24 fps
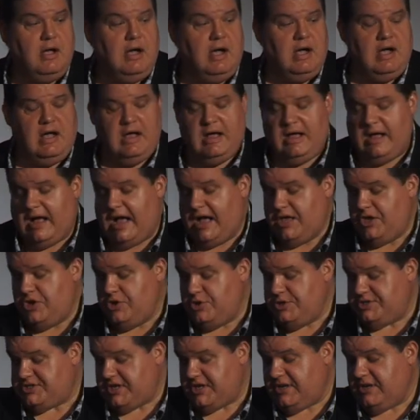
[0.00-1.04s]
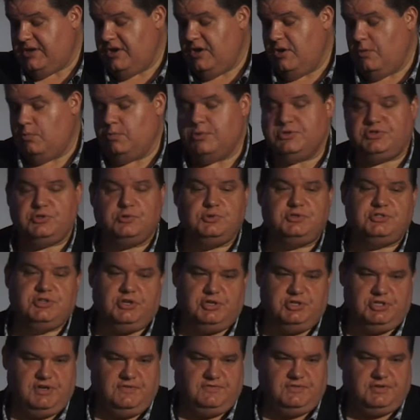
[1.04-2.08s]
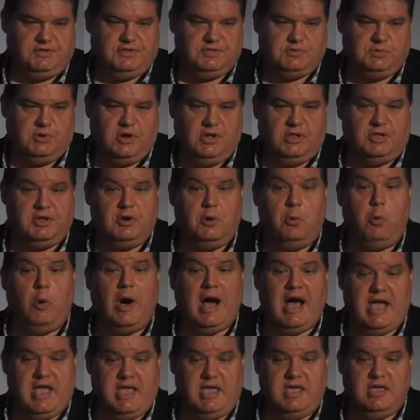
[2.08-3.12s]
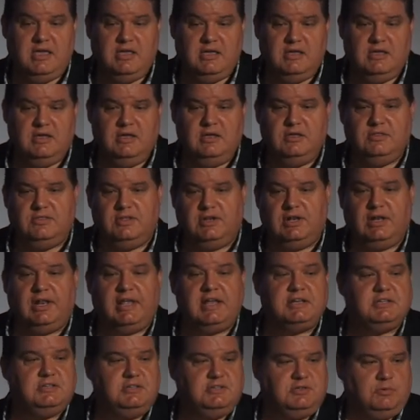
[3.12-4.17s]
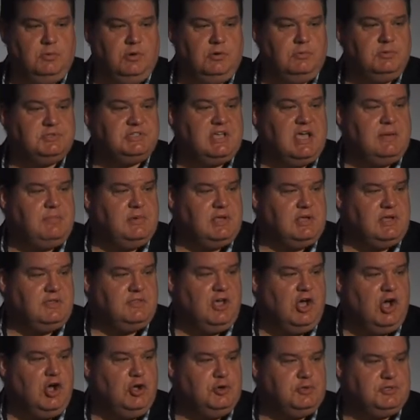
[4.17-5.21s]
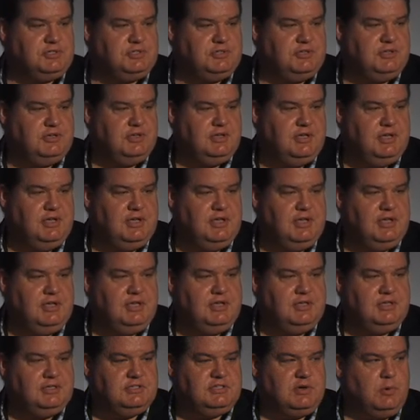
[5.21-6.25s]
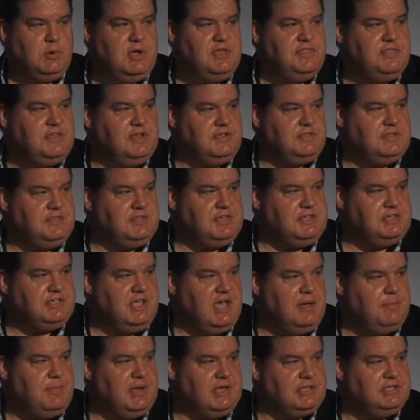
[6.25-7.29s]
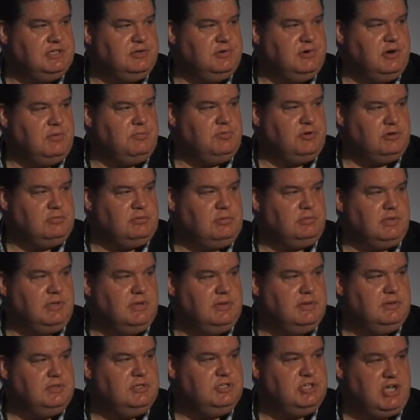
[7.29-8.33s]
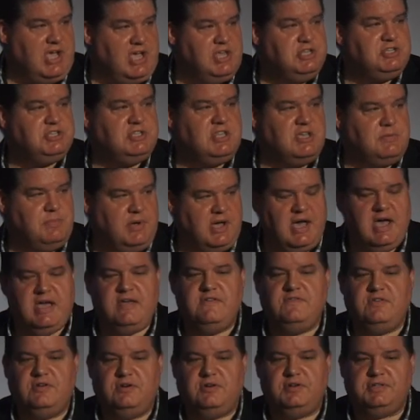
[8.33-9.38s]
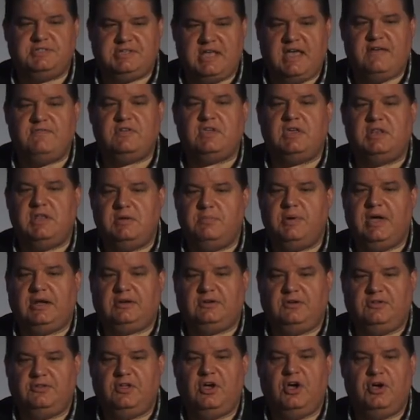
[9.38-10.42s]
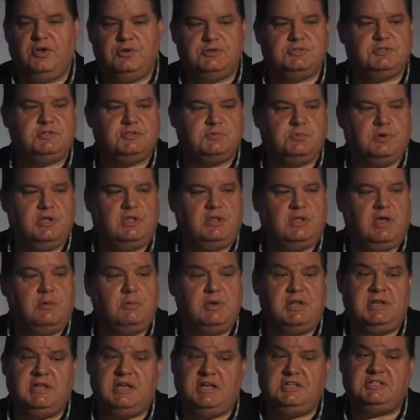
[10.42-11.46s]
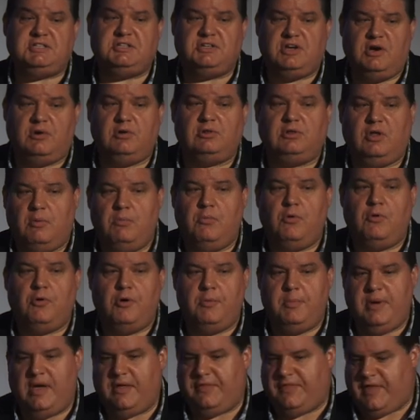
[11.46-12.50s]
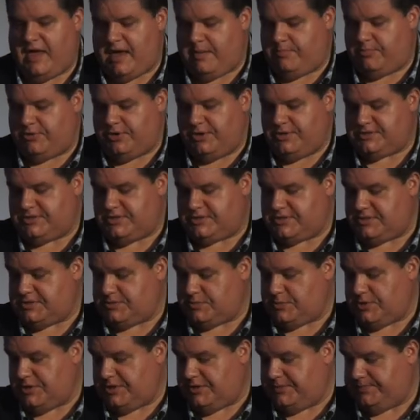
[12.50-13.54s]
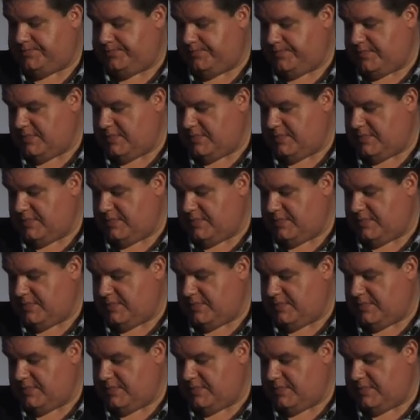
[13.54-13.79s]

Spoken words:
are using was also shifted as well in a way that linked to what was happening in the host. So we think that these gut bacteria are probably changing their behaviour. It's having an impact on the host as well. And we need to know a lot more about that process as well.